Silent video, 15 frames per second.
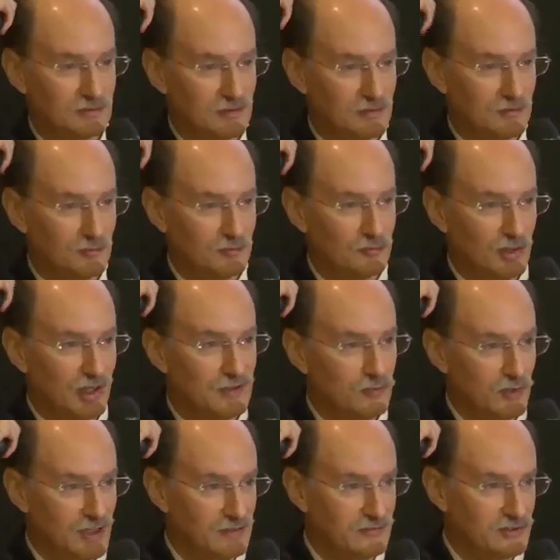the brain
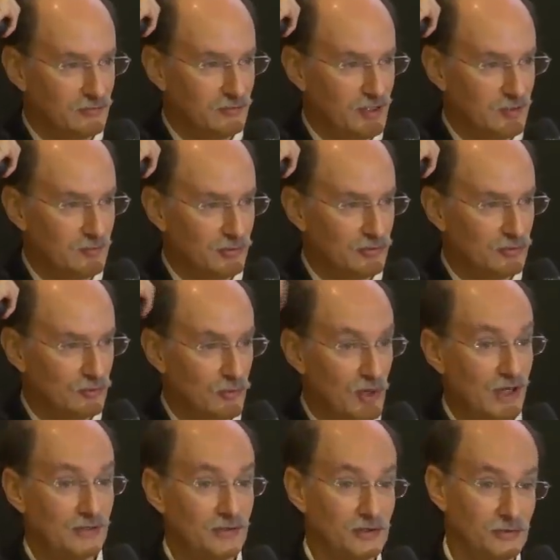waves of people,
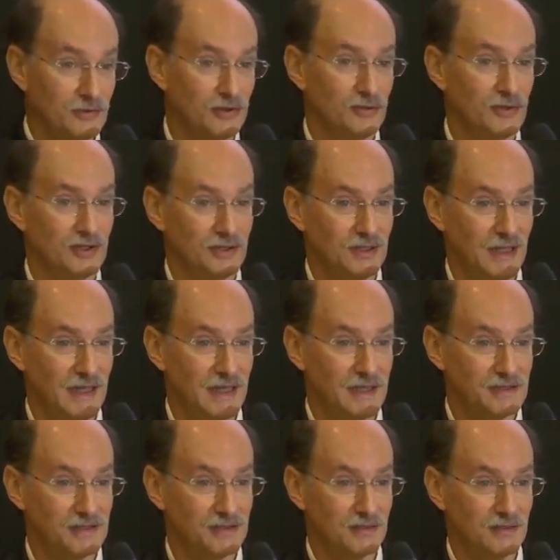while they were doing the
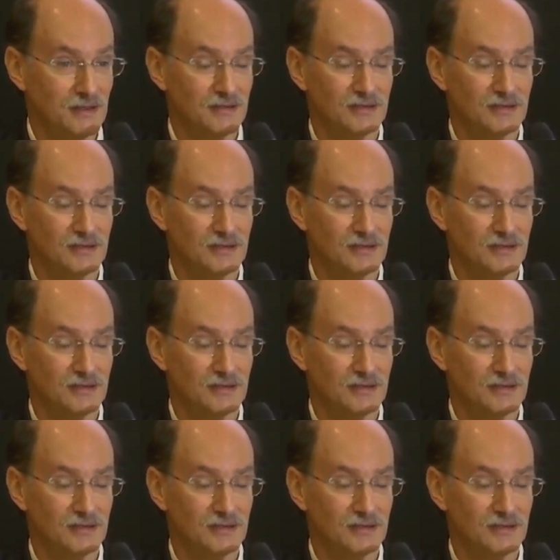task